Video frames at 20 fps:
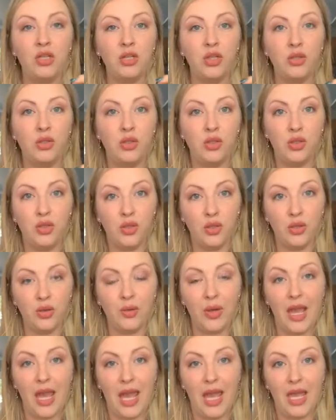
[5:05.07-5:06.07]
to
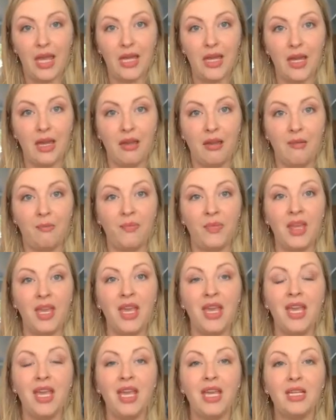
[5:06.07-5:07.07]
2 a.m.
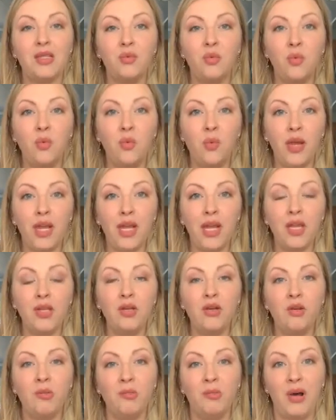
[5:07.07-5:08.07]
is when
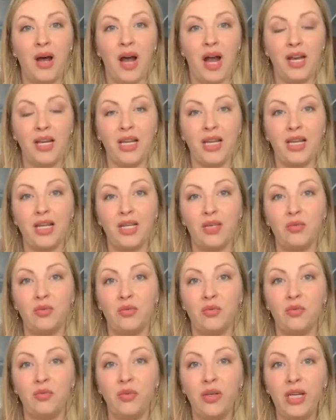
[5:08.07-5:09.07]
your body is
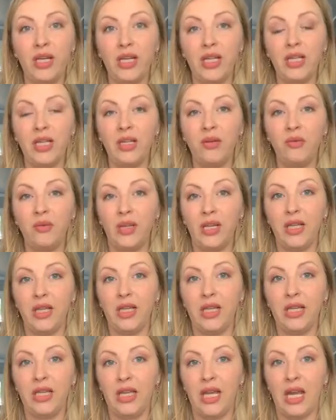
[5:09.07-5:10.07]
really,
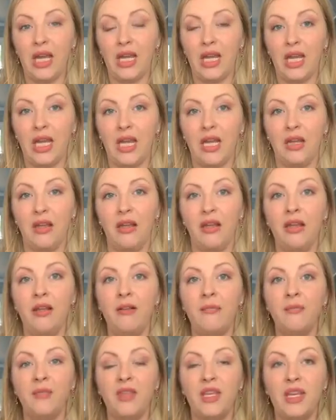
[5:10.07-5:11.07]
really getting
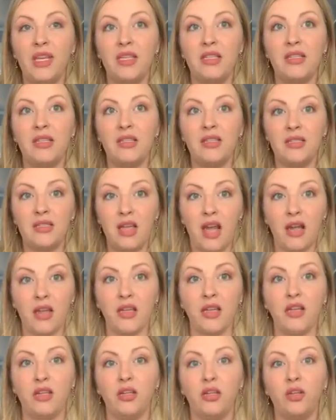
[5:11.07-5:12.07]
this
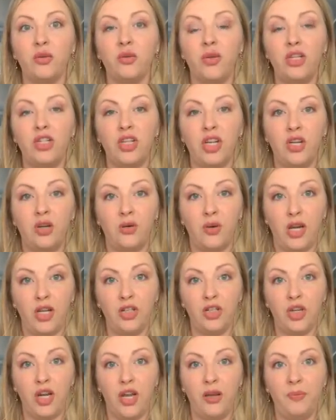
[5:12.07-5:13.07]
cellular
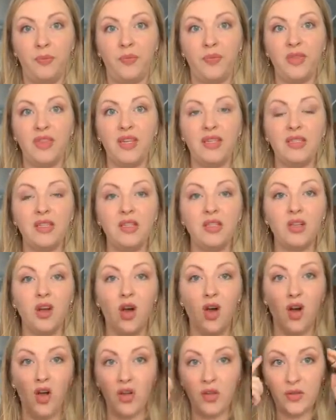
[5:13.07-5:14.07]
regeneration. This is
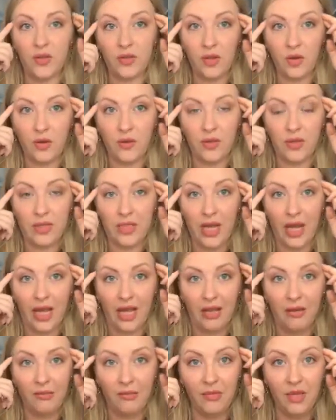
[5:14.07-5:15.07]
also the
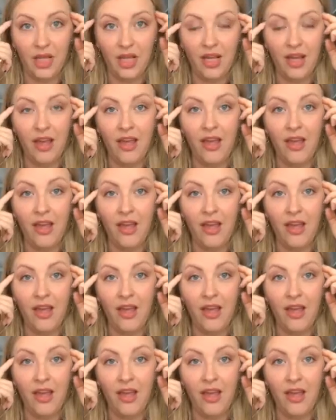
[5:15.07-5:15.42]
time